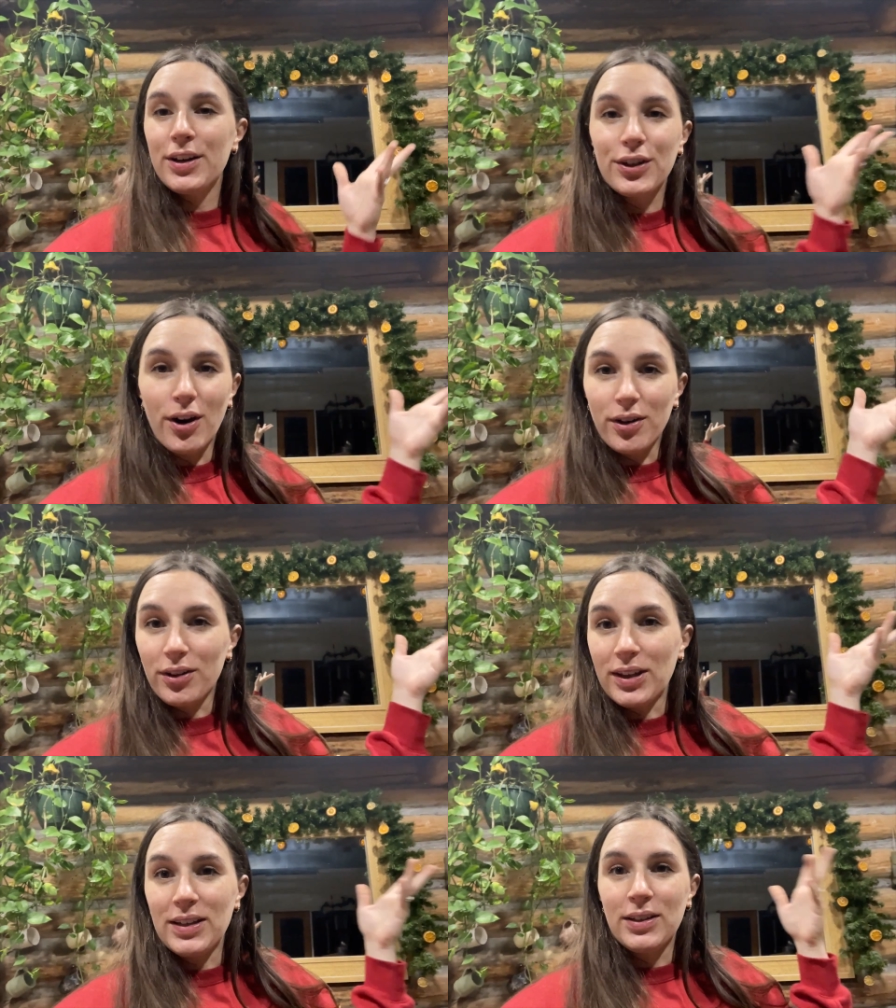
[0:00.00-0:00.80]

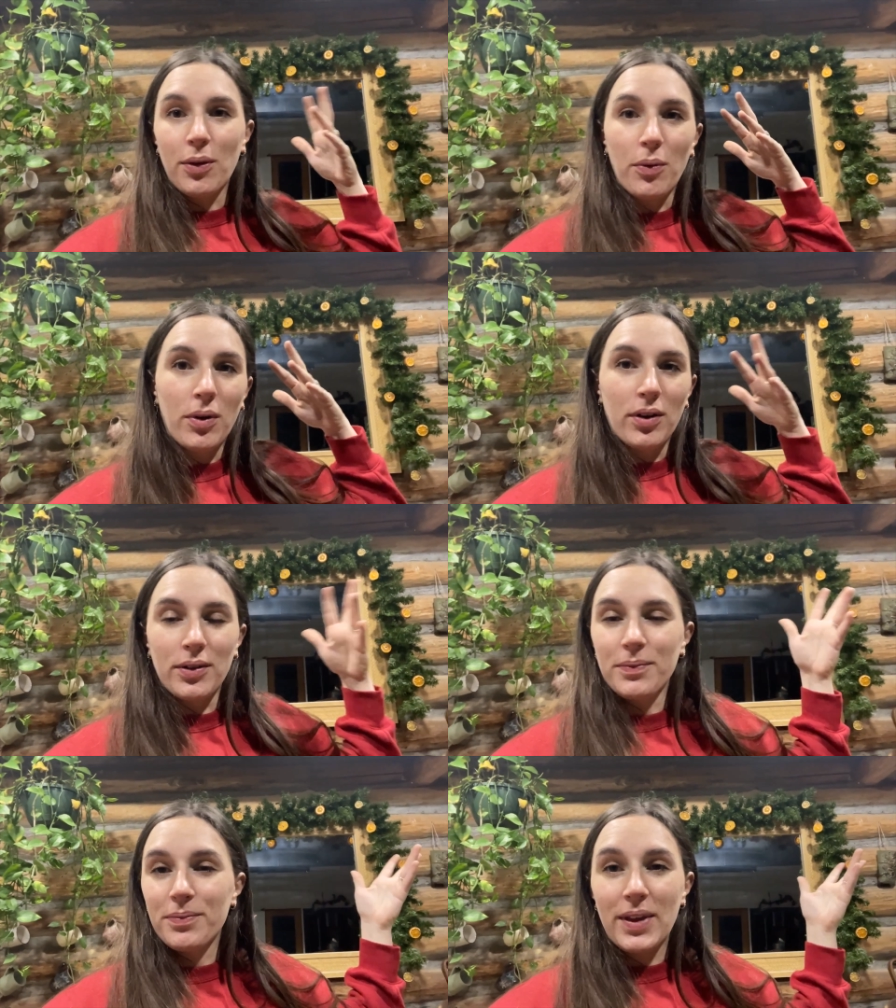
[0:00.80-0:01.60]
garland
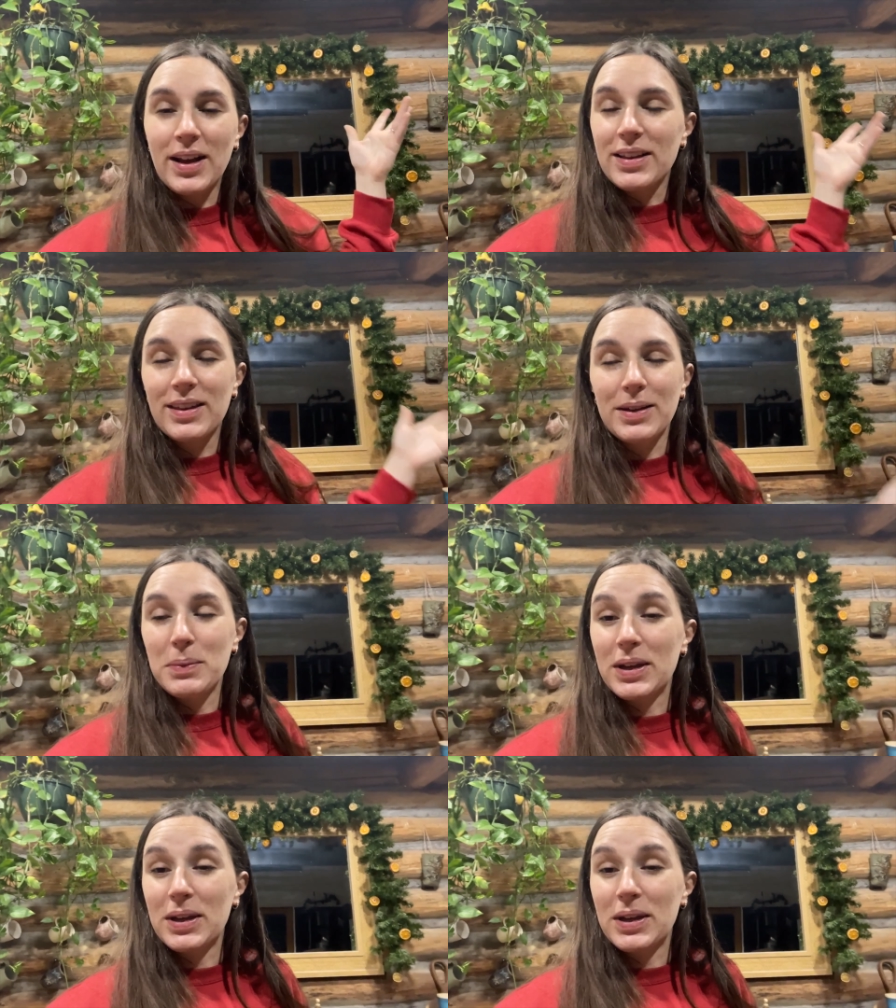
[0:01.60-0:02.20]
or anything?